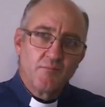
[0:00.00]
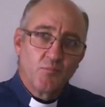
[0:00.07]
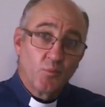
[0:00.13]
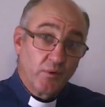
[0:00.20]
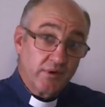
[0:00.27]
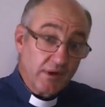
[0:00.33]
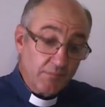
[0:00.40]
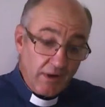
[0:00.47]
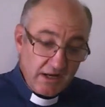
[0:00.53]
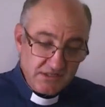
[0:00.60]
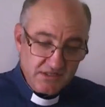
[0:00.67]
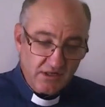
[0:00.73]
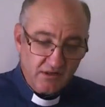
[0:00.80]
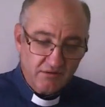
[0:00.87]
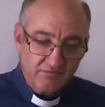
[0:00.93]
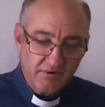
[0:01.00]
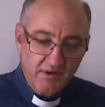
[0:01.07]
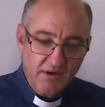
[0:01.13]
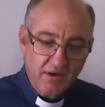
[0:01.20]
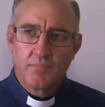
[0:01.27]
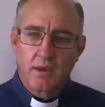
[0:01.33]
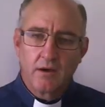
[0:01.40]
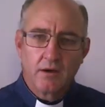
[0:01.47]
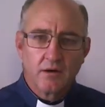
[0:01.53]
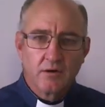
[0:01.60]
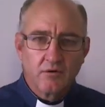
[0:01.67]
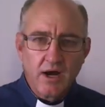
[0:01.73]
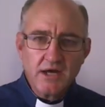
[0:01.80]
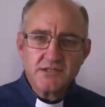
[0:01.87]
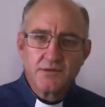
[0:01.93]
within myself.
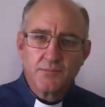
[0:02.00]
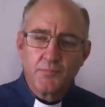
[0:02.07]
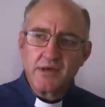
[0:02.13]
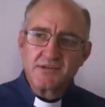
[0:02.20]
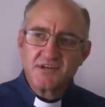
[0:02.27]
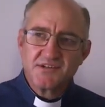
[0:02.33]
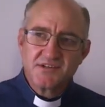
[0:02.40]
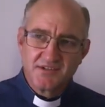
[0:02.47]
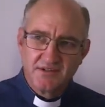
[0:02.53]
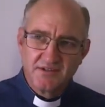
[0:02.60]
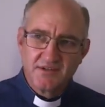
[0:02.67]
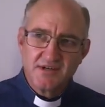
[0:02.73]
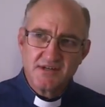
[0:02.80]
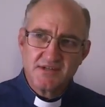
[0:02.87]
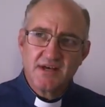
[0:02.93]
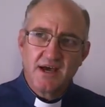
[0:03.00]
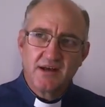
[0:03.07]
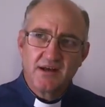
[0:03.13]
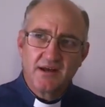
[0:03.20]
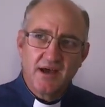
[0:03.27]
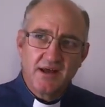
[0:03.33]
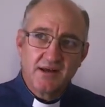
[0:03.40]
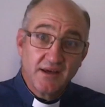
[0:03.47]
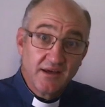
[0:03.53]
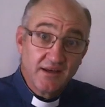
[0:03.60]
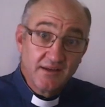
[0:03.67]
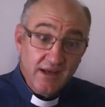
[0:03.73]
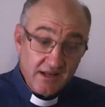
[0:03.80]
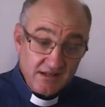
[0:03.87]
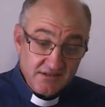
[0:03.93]
Christ brings a stillness, and
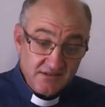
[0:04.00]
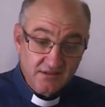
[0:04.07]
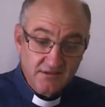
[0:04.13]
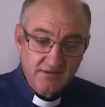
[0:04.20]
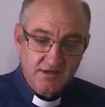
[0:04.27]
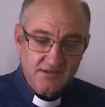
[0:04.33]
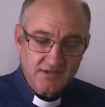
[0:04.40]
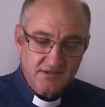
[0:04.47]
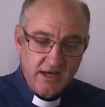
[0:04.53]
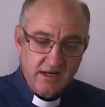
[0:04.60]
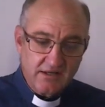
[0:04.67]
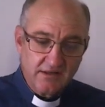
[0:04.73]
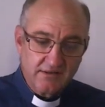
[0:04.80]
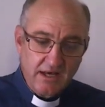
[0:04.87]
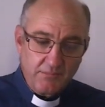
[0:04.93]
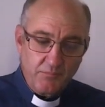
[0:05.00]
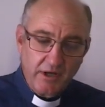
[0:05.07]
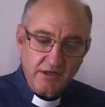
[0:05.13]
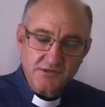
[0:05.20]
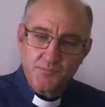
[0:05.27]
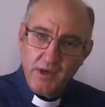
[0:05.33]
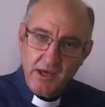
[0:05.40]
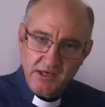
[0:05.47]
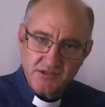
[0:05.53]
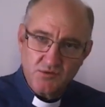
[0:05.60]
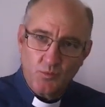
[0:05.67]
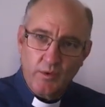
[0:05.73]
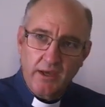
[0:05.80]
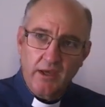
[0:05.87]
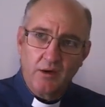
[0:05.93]
in that stillness that brings peace.
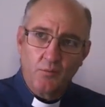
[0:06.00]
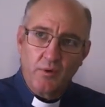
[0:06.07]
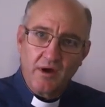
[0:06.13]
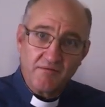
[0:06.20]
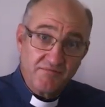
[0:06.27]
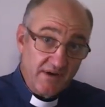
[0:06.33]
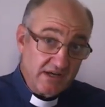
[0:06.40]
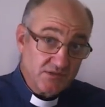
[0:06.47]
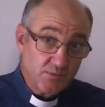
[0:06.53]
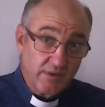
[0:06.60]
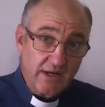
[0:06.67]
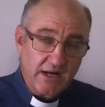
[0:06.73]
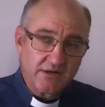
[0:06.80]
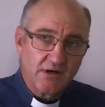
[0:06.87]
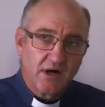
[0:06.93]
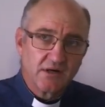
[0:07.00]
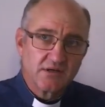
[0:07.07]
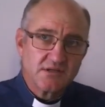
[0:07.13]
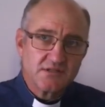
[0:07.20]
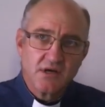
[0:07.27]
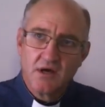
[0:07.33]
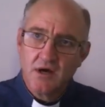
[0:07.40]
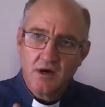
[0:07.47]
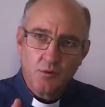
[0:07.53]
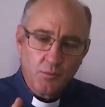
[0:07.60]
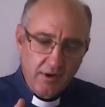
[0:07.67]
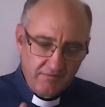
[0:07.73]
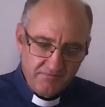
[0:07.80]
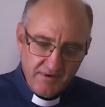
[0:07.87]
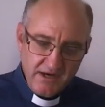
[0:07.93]
We are faced with our darkness. We
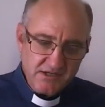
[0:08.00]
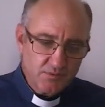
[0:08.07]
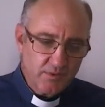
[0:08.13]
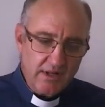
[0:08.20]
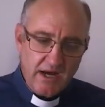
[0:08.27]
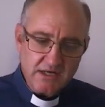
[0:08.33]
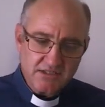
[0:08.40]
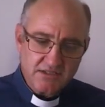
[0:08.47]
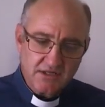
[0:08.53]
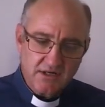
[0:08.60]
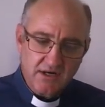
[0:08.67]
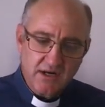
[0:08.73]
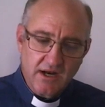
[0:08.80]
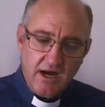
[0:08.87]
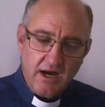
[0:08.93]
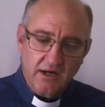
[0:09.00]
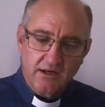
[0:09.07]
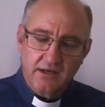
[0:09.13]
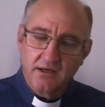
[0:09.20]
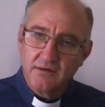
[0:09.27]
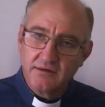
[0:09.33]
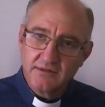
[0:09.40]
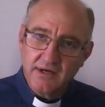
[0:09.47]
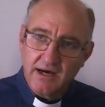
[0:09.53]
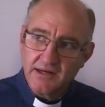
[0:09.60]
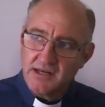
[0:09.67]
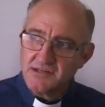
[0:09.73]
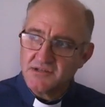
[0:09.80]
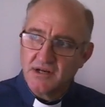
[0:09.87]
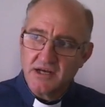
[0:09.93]
are faced with our sin, our guilt, our
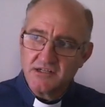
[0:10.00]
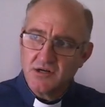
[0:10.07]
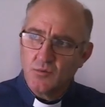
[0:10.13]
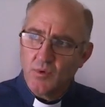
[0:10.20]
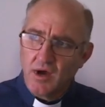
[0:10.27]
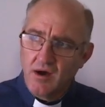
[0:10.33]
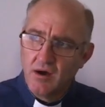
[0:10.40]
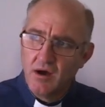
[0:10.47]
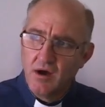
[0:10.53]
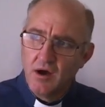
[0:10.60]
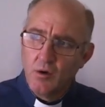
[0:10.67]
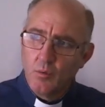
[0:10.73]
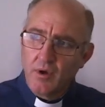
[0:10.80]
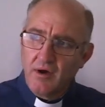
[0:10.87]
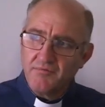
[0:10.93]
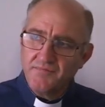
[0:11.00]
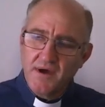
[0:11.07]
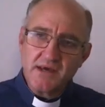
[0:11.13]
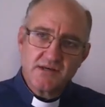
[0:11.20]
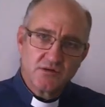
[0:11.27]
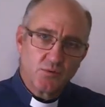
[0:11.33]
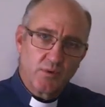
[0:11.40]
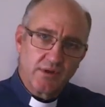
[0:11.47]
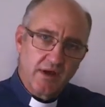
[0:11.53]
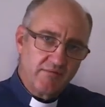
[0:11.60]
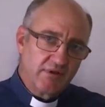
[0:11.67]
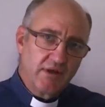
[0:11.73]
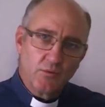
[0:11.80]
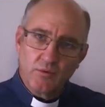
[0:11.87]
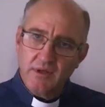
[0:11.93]
desolation. We are faced with
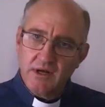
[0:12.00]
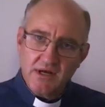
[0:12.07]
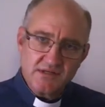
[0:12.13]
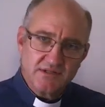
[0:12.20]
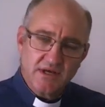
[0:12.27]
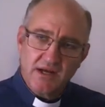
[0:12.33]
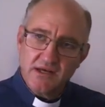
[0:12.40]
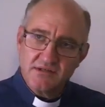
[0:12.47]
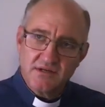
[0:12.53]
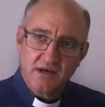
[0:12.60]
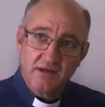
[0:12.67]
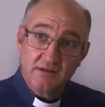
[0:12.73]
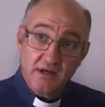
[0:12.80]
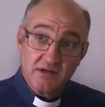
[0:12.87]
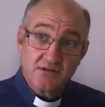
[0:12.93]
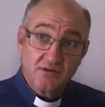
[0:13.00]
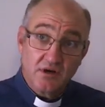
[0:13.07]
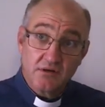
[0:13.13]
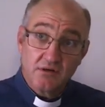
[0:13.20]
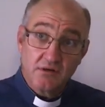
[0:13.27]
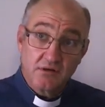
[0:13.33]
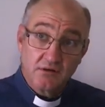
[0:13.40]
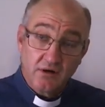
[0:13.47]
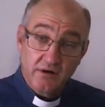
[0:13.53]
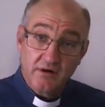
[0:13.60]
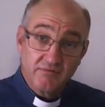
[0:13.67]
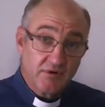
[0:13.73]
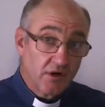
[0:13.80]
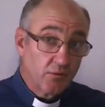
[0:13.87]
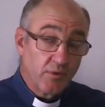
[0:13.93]
everything within us that is not of
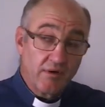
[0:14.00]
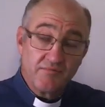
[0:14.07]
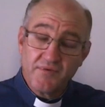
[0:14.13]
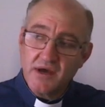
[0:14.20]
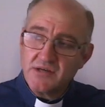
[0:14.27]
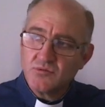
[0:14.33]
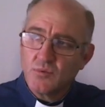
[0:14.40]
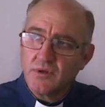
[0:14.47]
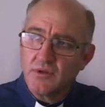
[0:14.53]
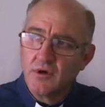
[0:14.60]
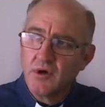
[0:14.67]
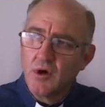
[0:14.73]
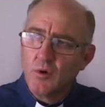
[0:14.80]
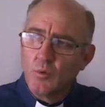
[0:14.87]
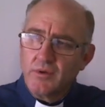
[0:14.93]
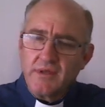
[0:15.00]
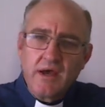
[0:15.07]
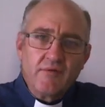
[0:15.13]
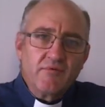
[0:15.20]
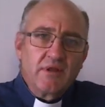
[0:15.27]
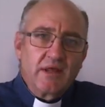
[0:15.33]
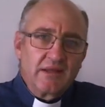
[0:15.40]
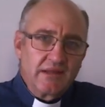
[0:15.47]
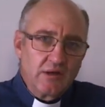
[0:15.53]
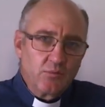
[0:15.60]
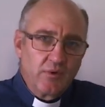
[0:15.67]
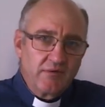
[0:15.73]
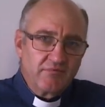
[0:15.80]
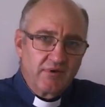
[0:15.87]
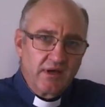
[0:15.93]
God. We are faced with everything that we
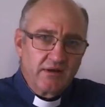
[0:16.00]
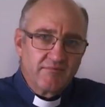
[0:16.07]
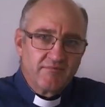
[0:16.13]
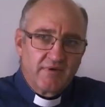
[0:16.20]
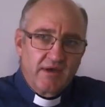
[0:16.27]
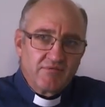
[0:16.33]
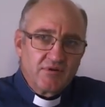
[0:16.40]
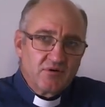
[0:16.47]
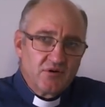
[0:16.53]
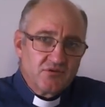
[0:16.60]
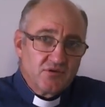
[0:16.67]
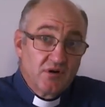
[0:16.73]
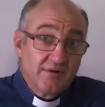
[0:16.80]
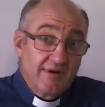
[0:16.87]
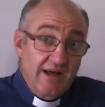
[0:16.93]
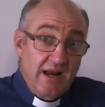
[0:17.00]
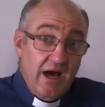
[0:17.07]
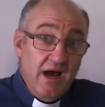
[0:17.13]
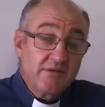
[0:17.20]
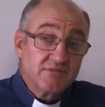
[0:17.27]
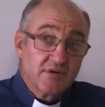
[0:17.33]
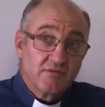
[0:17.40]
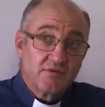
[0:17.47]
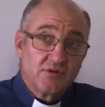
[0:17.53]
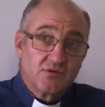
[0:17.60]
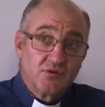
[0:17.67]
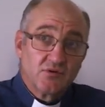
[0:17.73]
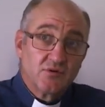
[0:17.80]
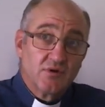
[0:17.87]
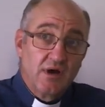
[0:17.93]
have given control of our lives over
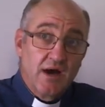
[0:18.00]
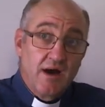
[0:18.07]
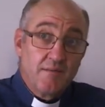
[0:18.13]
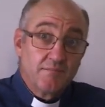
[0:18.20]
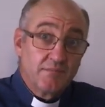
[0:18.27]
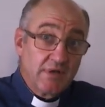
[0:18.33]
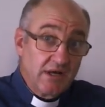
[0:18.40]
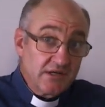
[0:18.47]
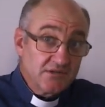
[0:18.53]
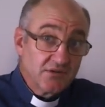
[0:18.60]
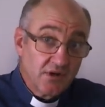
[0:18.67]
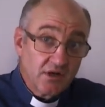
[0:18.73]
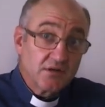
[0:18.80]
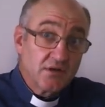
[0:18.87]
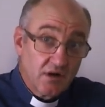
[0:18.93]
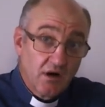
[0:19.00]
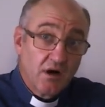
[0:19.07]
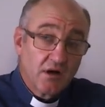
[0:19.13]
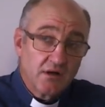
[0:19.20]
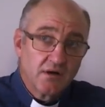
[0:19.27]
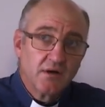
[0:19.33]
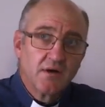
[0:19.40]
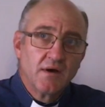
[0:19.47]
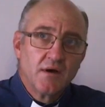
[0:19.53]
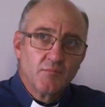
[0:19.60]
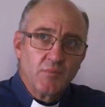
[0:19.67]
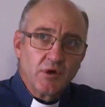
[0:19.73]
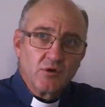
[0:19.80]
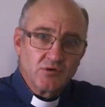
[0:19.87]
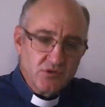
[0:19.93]
to that is not God.
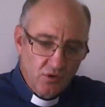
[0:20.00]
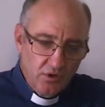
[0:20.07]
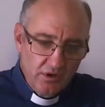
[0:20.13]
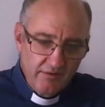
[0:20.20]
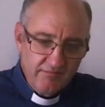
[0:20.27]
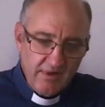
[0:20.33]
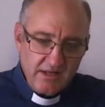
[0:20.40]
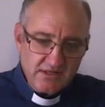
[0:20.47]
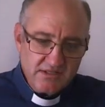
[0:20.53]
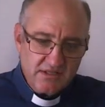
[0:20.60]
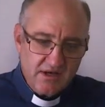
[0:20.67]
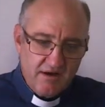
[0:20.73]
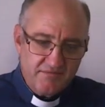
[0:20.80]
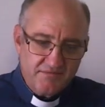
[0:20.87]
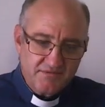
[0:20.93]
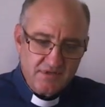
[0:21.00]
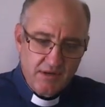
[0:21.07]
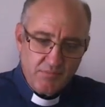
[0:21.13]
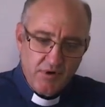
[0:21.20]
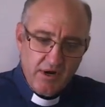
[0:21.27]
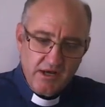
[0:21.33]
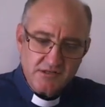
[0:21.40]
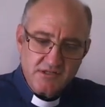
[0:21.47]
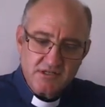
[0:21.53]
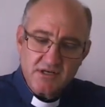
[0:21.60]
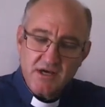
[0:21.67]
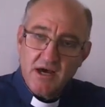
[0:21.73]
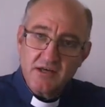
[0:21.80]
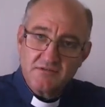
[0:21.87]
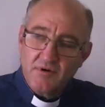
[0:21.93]
Because all of that stuff separates
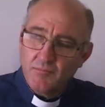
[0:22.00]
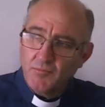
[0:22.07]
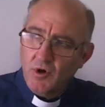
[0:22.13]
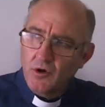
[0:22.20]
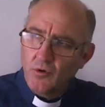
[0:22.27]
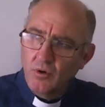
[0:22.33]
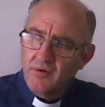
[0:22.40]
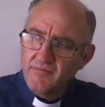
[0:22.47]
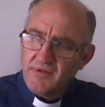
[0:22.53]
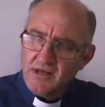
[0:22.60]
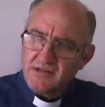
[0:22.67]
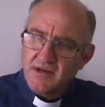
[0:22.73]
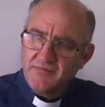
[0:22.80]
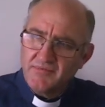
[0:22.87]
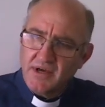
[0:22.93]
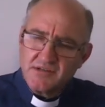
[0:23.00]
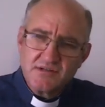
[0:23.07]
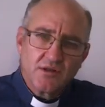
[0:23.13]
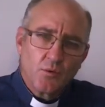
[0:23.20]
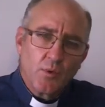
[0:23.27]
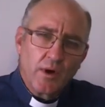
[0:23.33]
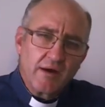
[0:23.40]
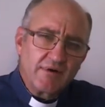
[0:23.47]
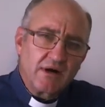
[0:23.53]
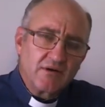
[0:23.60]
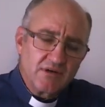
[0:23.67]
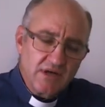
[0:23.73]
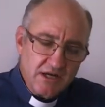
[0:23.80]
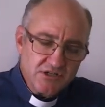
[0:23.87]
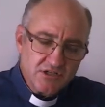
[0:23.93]
us from God. All of that stuff gets in the way of our
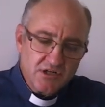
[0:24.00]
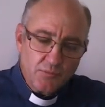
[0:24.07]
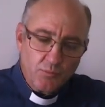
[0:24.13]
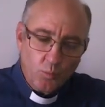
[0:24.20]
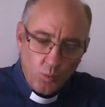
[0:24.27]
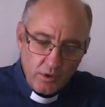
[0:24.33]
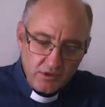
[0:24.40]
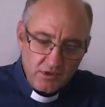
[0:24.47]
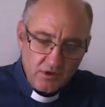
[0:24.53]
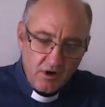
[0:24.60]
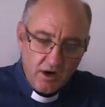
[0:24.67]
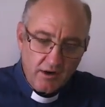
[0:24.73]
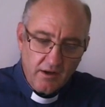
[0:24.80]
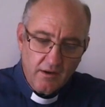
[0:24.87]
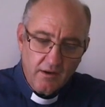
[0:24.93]
relationship with God.